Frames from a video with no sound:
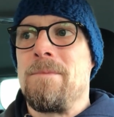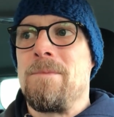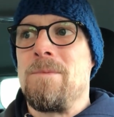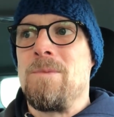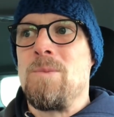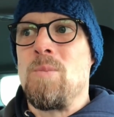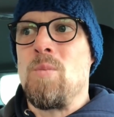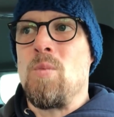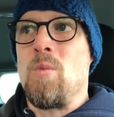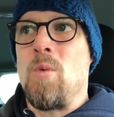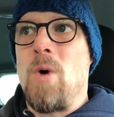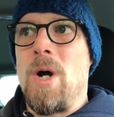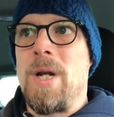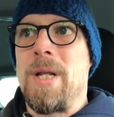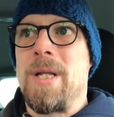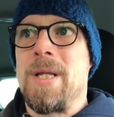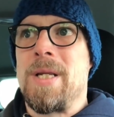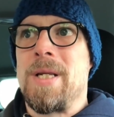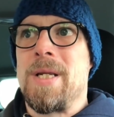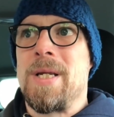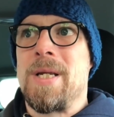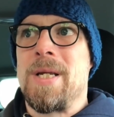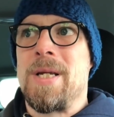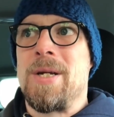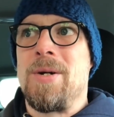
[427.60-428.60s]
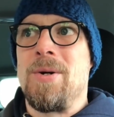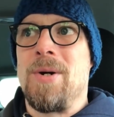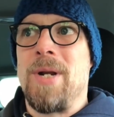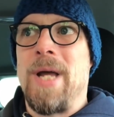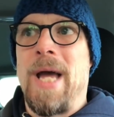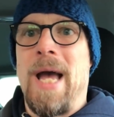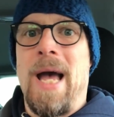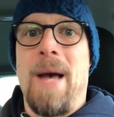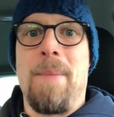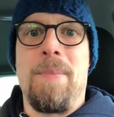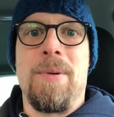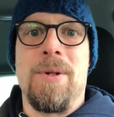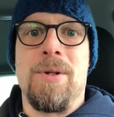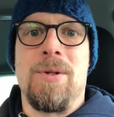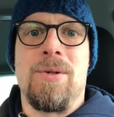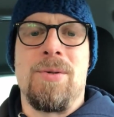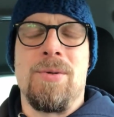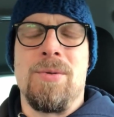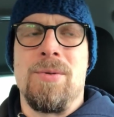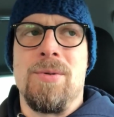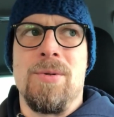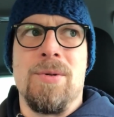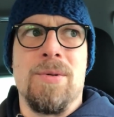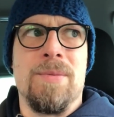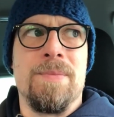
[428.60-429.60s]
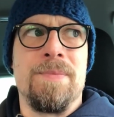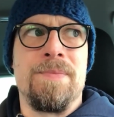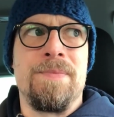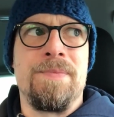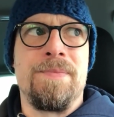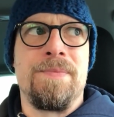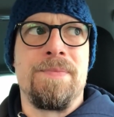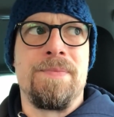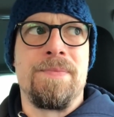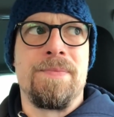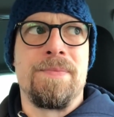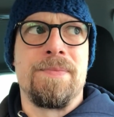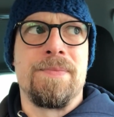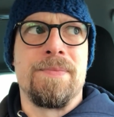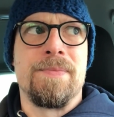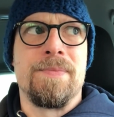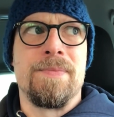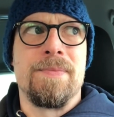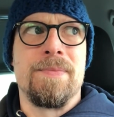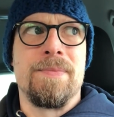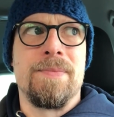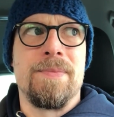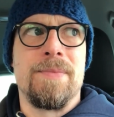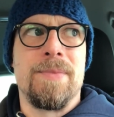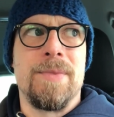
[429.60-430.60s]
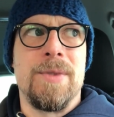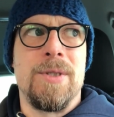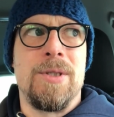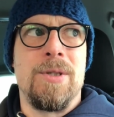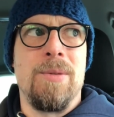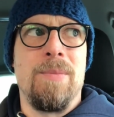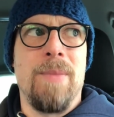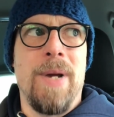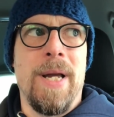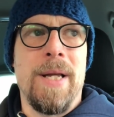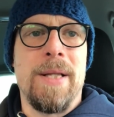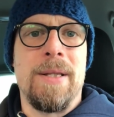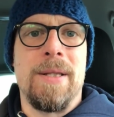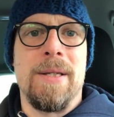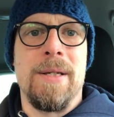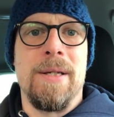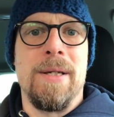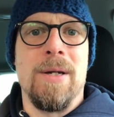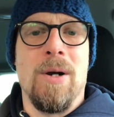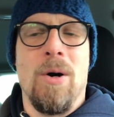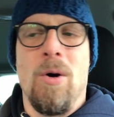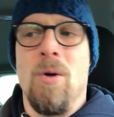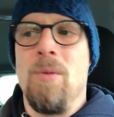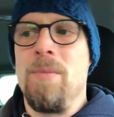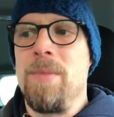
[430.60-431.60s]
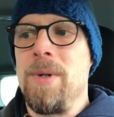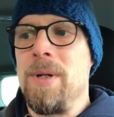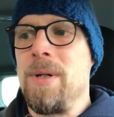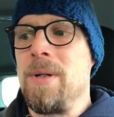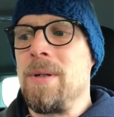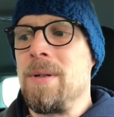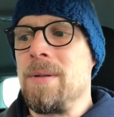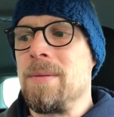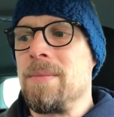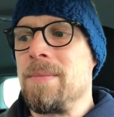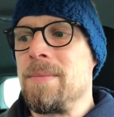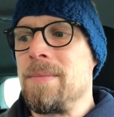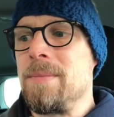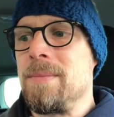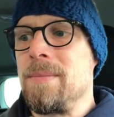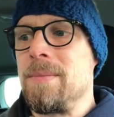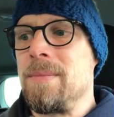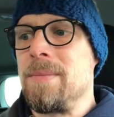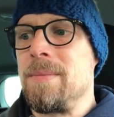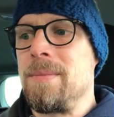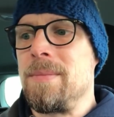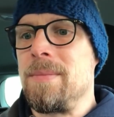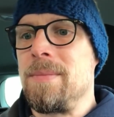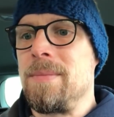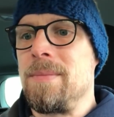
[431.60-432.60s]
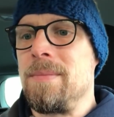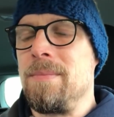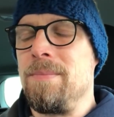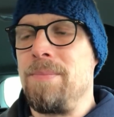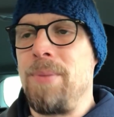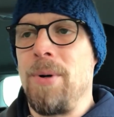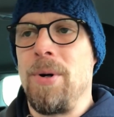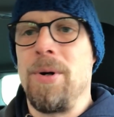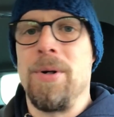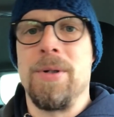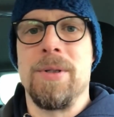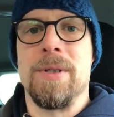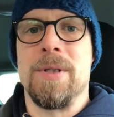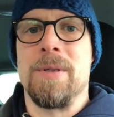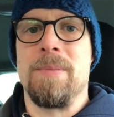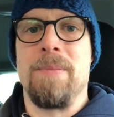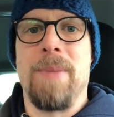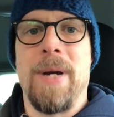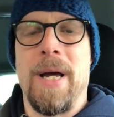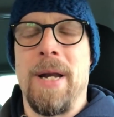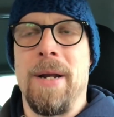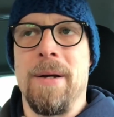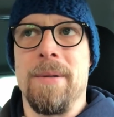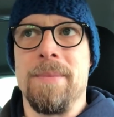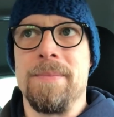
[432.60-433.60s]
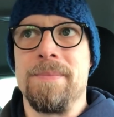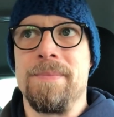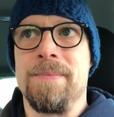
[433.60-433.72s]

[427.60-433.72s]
what could happen to make the Omi burns better?